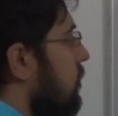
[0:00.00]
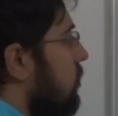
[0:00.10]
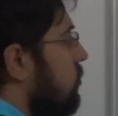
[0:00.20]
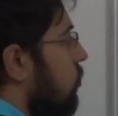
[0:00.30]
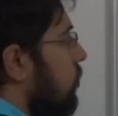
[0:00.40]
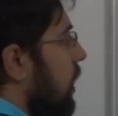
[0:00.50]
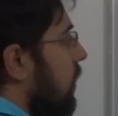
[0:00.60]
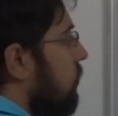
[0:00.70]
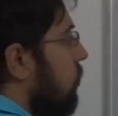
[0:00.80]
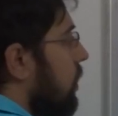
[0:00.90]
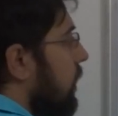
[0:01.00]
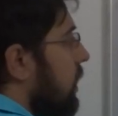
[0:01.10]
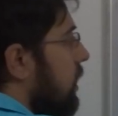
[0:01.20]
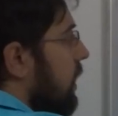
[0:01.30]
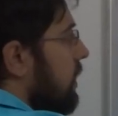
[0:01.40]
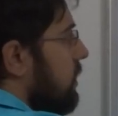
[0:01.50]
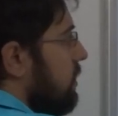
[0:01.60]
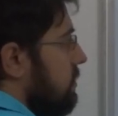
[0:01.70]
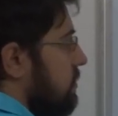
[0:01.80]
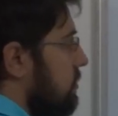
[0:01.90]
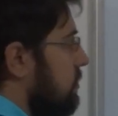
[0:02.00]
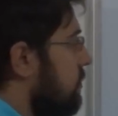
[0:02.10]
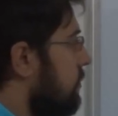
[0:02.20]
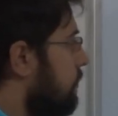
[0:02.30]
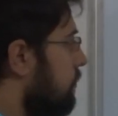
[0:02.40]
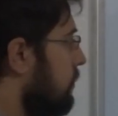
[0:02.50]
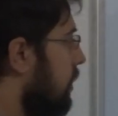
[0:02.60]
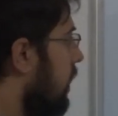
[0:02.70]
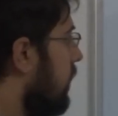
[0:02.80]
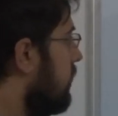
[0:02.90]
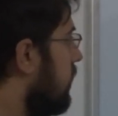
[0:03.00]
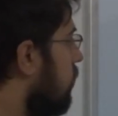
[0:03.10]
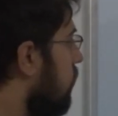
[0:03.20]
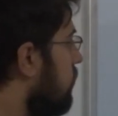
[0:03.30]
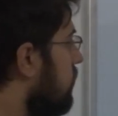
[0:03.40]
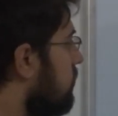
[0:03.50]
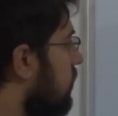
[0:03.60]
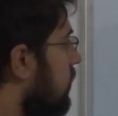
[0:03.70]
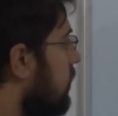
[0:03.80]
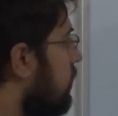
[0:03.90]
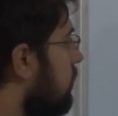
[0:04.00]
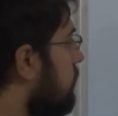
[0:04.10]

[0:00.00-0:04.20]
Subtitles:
so we have to take it like this, and then obviously